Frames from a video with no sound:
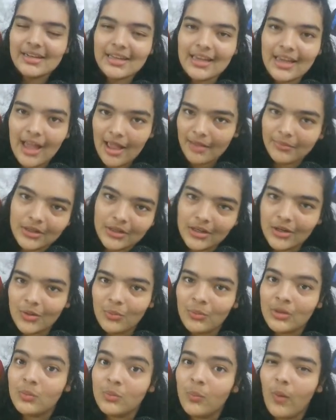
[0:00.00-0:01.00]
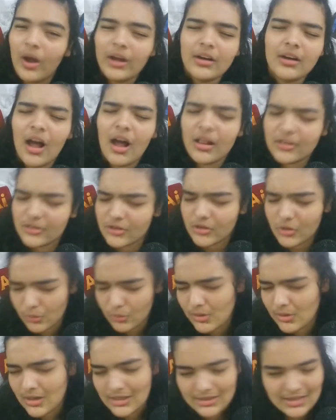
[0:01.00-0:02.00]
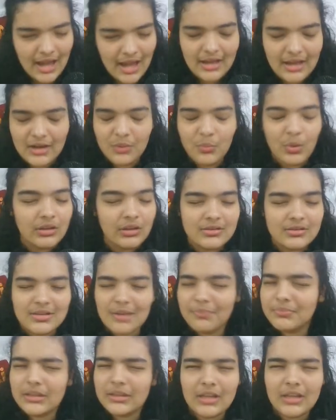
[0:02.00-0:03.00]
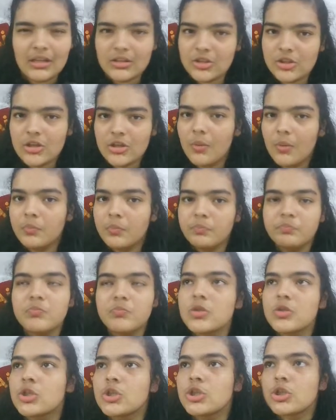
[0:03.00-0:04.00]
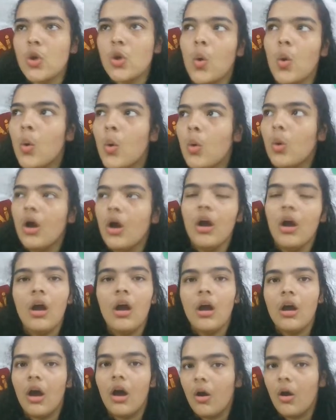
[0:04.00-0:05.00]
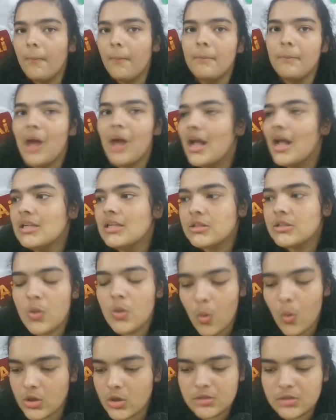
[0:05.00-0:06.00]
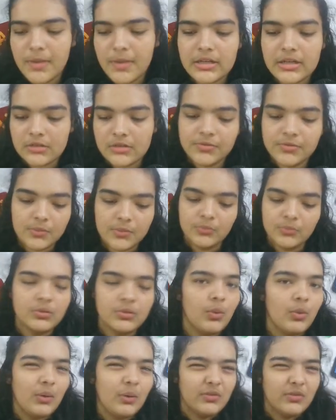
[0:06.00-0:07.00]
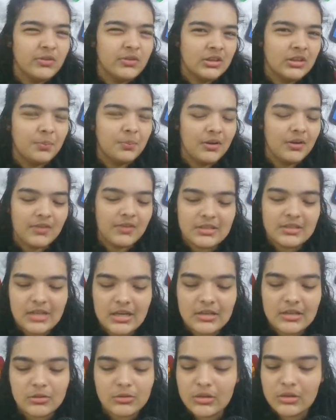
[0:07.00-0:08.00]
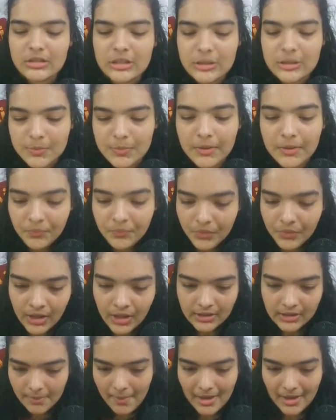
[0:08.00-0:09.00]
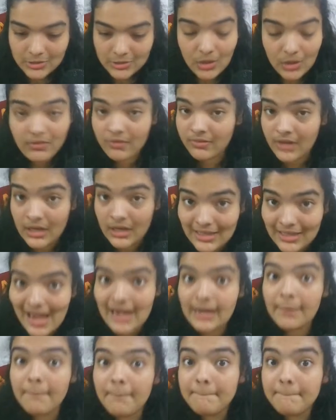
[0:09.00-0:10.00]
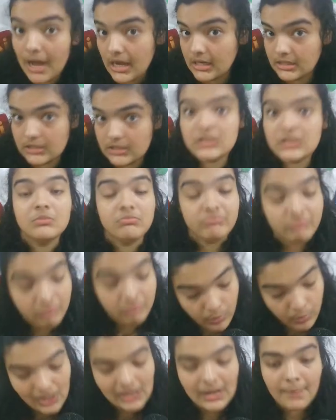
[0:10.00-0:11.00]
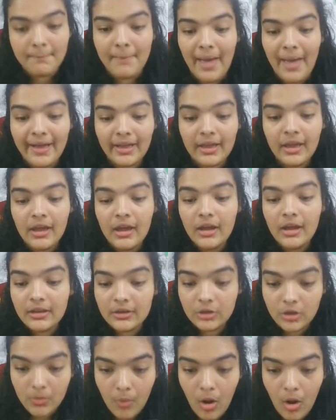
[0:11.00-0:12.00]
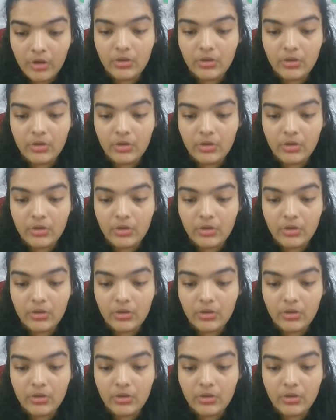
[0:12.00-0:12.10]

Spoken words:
I'm here with one other cool design, something that's so miles hordes better from the one we've done the previous day. So this has been the best one we've done yet, but we'll come back tomorrow